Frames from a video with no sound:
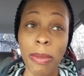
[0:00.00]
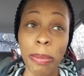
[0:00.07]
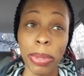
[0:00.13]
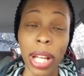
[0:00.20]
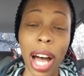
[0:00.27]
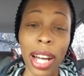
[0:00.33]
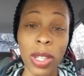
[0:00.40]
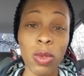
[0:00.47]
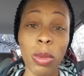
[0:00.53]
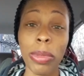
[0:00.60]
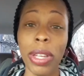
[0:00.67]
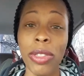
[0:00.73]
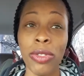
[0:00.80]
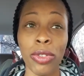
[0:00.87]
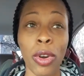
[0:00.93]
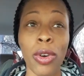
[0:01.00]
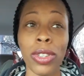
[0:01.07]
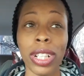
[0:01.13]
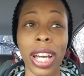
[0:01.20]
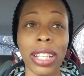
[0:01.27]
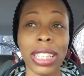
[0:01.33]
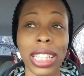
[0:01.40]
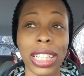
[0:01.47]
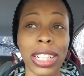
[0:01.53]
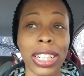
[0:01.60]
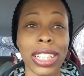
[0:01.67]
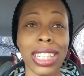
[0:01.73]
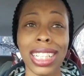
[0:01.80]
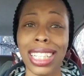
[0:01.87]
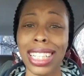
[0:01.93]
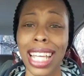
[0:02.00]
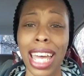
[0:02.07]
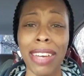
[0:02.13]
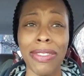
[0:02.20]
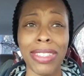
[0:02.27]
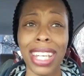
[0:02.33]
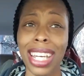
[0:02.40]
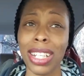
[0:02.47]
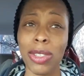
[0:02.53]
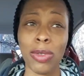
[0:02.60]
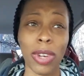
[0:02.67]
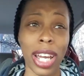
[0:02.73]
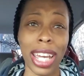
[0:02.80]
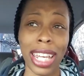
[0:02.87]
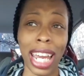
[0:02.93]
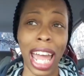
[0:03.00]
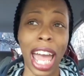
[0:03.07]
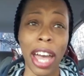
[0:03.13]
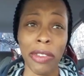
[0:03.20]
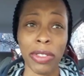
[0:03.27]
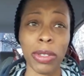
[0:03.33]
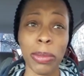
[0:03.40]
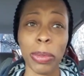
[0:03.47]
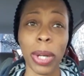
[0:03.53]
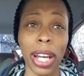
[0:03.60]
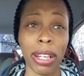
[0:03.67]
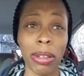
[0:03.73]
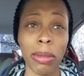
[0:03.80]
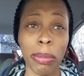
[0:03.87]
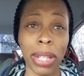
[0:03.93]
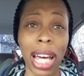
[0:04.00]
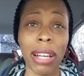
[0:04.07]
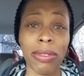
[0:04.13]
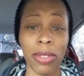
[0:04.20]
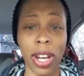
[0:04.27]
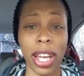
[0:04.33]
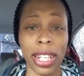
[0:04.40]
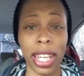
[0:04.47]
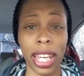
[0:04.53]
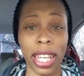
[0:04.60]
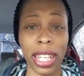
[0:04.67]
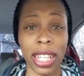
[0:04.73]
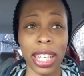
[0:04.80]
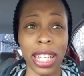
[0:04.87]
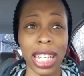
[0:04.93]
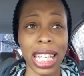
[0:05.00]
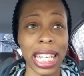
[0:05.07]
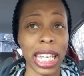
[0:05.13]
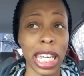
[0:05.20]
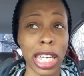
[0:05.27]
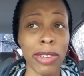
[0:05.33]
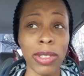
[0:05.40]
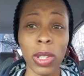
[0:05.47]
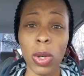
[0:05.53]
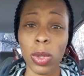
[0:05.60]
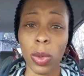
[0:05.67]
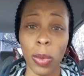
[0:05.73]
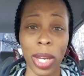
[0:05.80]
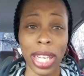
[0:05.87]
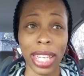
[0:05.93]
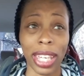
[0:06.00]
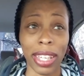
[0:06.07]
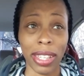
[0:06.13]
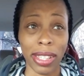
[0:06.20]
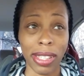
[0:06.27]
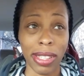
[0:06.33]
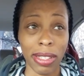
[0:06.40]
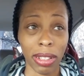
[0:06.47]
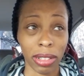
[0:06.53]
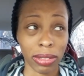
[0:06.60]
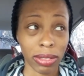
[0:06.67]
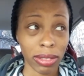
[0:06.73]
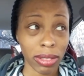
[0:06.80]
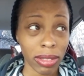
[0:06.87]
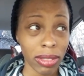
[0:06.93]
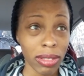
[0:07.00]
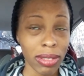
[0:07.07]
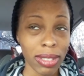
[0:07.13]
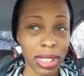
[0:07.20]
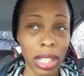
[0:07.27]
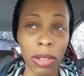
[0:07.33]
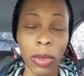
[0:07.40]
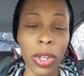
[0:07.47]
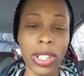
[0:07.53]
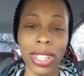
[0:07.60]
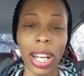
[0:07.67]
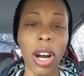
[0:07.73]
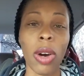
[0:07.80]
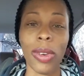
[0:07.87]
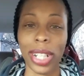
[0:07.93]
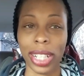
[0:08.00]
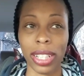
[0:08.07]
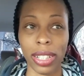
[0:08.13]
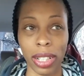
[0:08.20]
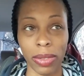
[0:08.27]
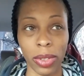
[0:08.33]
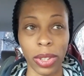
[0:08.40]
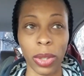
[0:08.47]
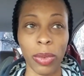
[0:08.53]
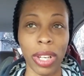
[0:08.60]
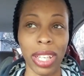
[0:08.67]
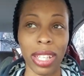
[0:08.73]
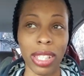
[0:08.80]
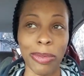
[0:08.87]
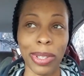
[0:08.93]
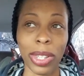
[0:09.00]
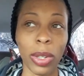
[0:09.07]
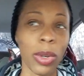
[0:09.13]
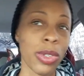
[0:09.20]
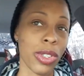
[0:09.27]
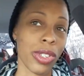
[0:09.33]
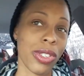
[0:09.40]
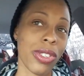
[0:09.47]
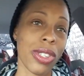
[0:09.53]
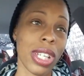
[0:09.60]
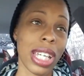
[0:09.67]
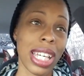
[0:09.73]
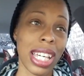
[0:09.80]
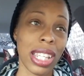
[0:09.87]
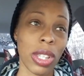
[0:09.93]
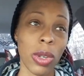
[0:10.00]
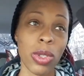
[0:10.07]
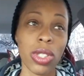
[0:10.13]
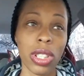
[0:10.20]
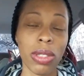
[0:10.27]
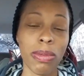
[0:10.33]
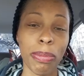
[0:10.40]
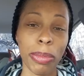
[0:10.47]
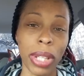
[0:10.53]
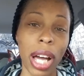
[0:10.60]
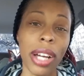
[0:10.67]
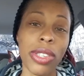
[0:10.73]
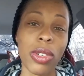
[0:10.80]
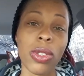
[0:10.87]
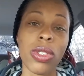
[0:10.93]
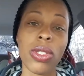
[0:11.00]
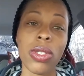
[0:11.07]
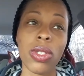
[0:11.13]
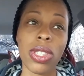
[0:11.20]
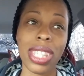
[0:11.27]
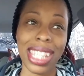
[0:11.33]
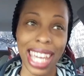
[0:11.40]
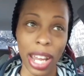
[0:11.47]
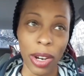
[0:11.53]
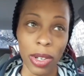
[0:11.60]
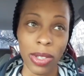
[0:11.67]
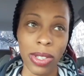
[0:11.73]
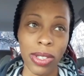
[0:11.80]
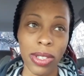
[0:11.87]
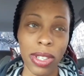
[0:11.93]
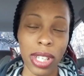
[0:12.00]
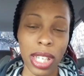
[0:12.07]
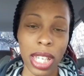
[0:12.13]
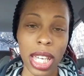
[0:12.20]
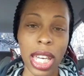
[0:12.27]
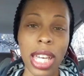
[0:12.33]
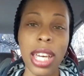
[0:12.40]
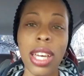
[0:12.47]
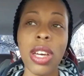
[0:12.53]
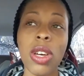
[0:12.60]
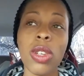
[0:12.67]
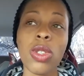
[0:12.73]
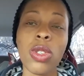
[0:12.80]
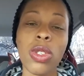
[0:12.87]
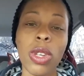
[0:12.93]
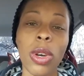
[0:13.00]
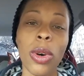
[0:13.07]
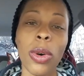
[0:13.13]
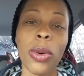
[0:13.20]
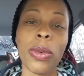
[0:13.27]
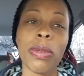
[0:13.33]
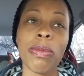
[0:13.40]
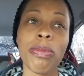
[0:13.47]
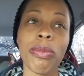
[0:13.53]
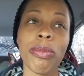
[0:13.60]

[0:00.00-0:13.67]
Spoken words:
blocks will be thrown out there left and right after Black Friday, even on the weekends. Of course, they already deliver on the weekends, but those blocks are scarce. So,